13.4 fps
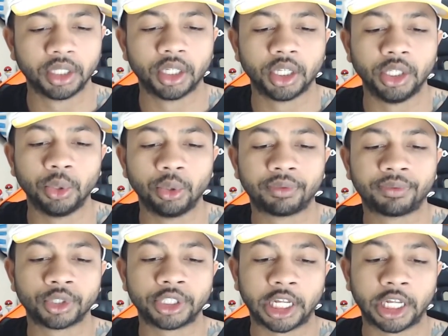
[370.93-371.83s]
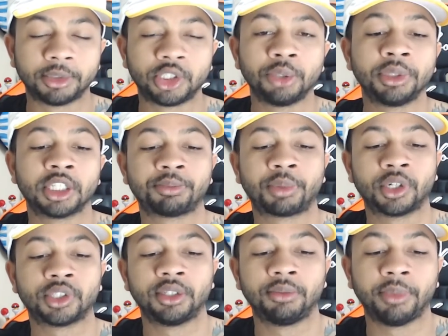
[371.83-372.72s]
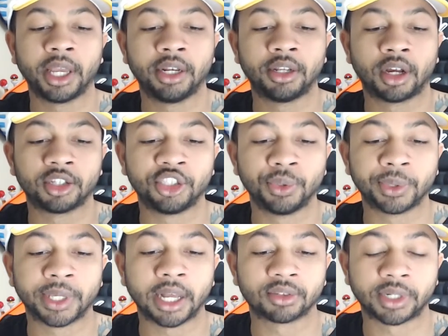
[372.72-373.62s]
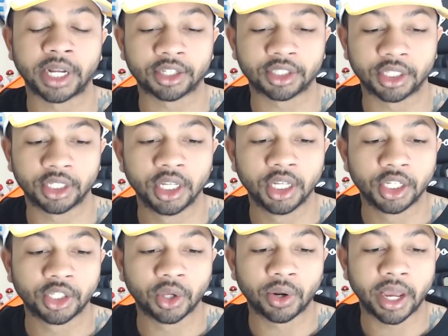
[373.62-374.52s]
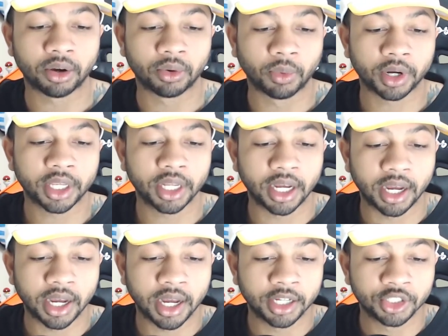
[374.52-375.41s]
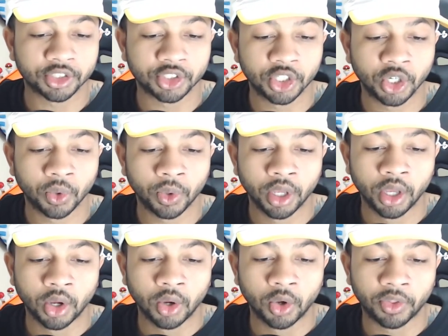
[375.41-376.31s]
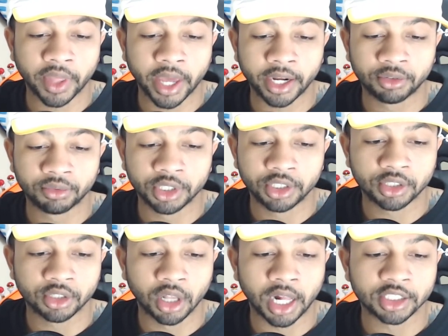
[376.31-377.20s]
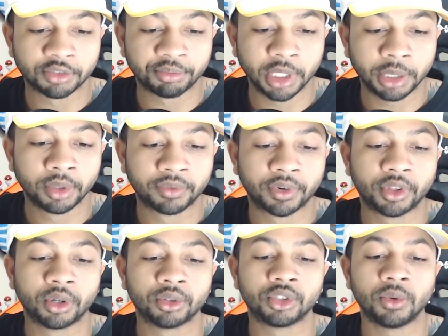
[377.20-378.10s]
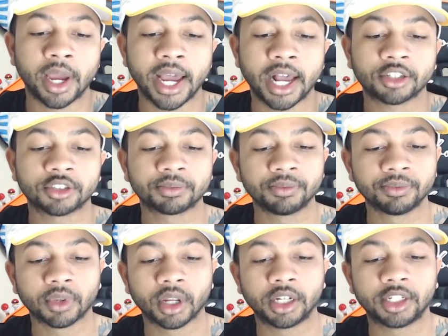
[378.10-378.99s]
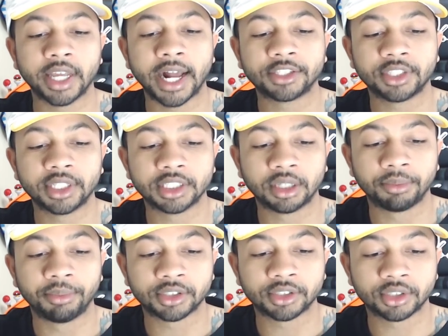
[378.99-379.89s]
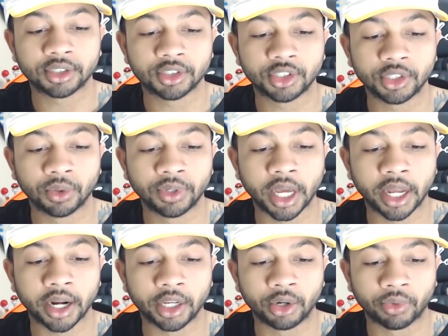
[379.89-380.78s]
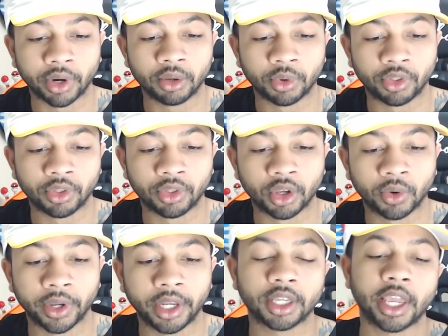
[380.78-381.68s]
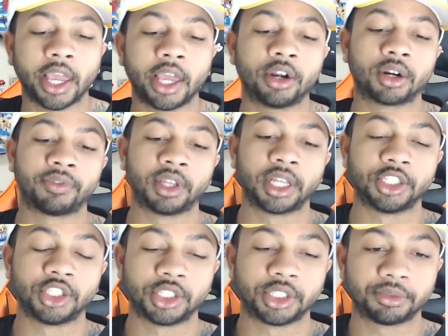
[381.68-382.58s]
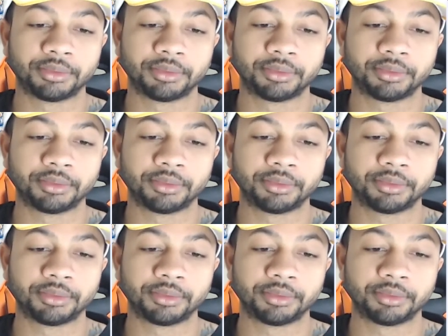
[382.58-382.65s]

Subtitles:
New to 4chan. I'm assuming this person made 2 accounts on accident. Don't know how to work it. Haha. Just know that it reaches lots of people. For those who asked, attached is the best. Still not a great one though. Indicator of the legend.